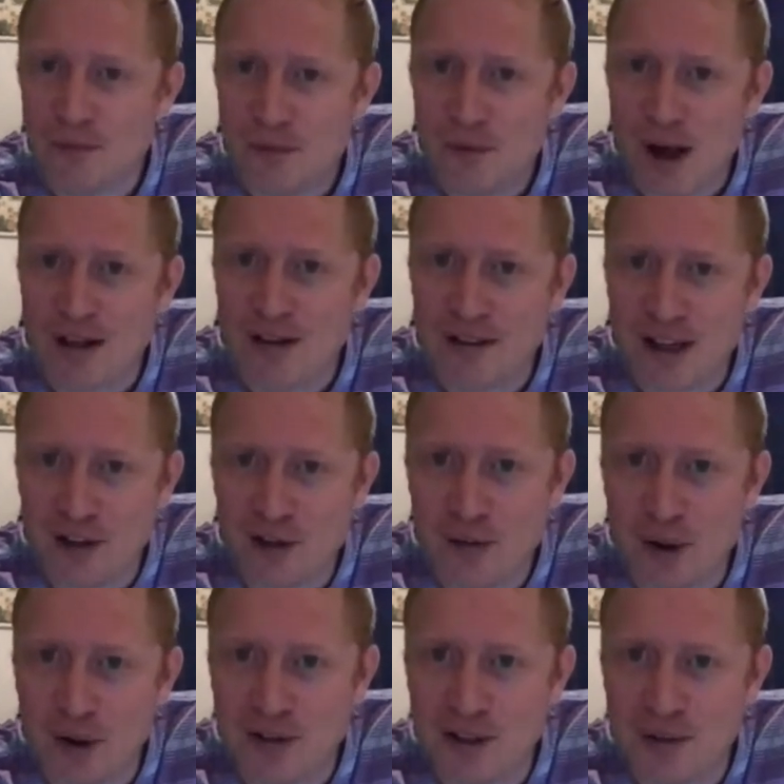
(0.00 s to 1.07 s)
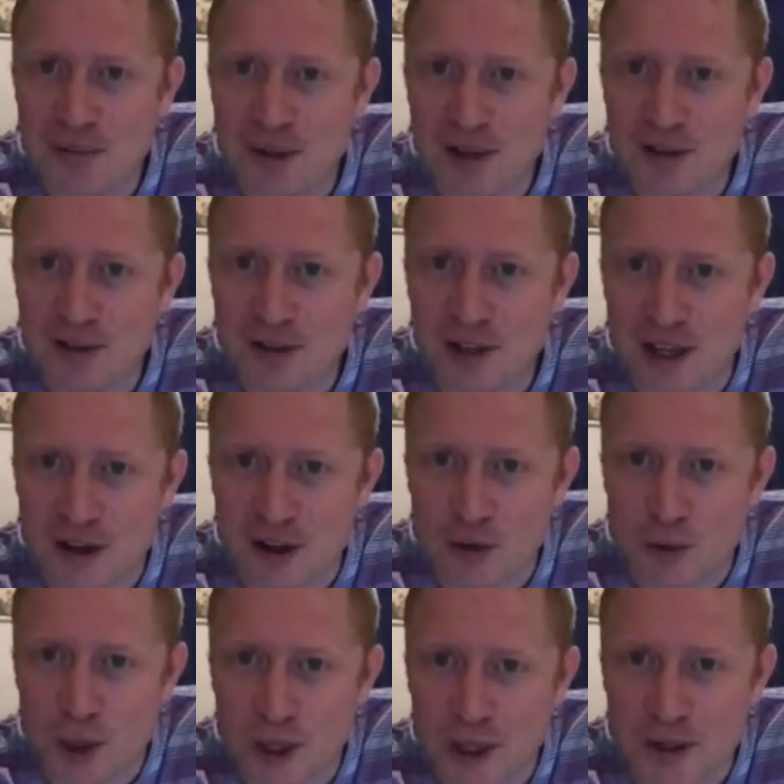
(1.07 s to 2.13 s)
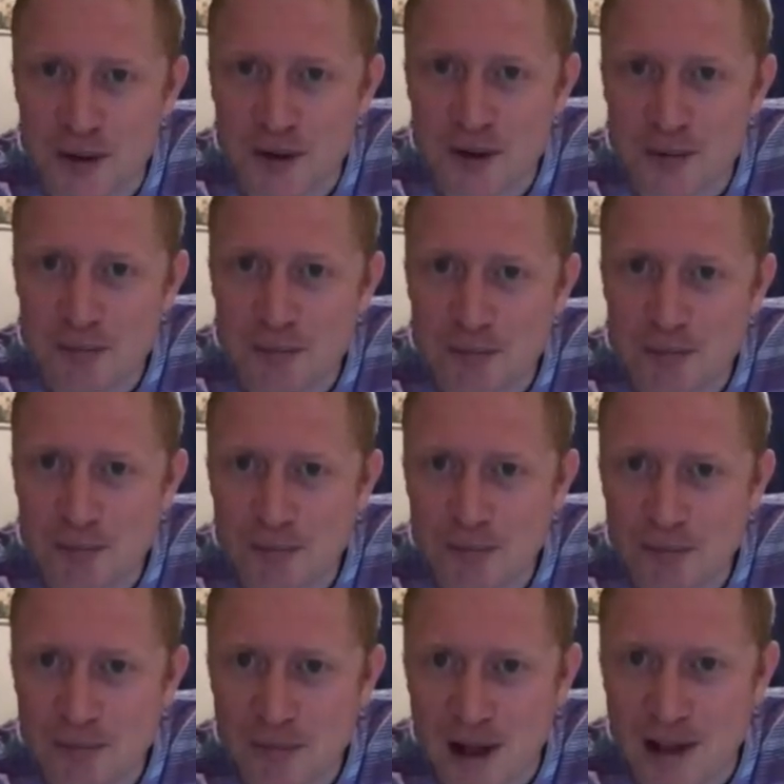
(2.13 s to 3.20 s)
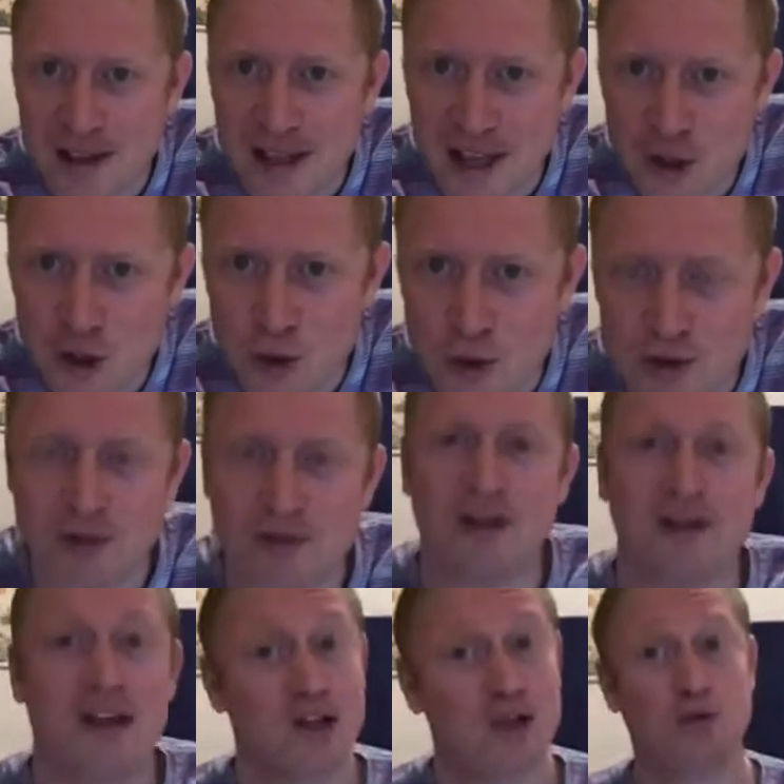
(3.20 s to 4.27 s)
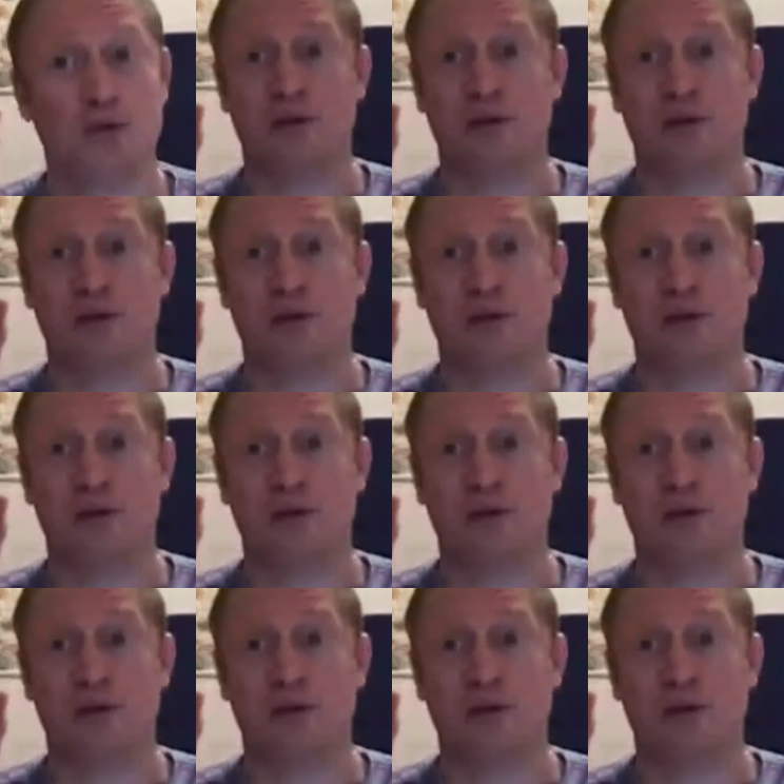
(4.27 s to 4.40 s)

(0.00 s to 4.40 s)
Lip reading: I'll tell you about CPA today, God willing. I'll get to it.